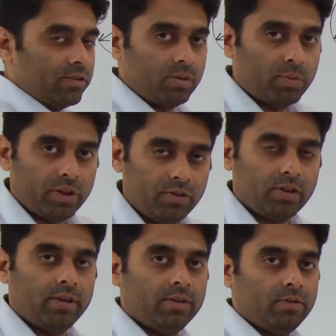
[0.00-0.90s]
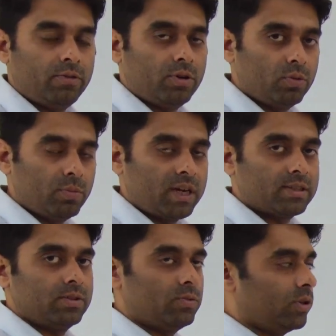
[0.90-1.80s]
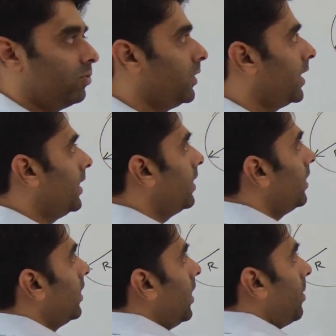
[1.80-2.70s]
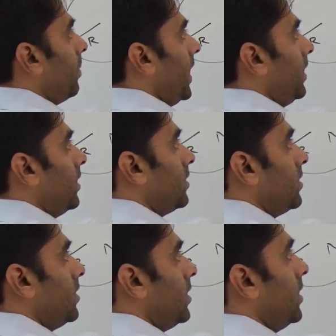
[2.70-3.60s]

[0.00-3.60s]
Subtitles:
potential energy for two masses, what do we write it? Minus G